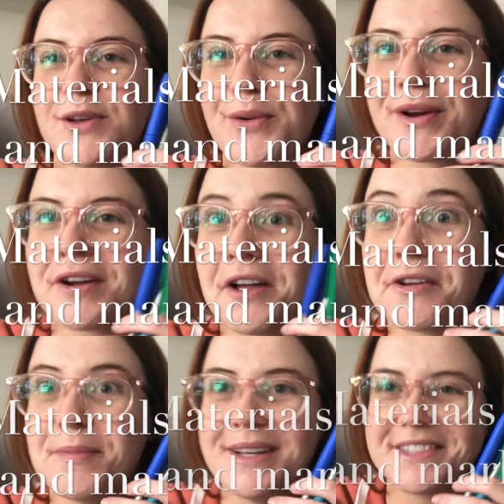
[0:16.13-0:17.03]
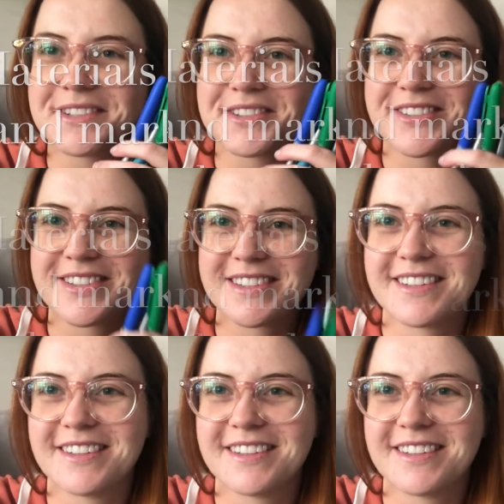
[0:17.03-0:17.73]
or colored pencils.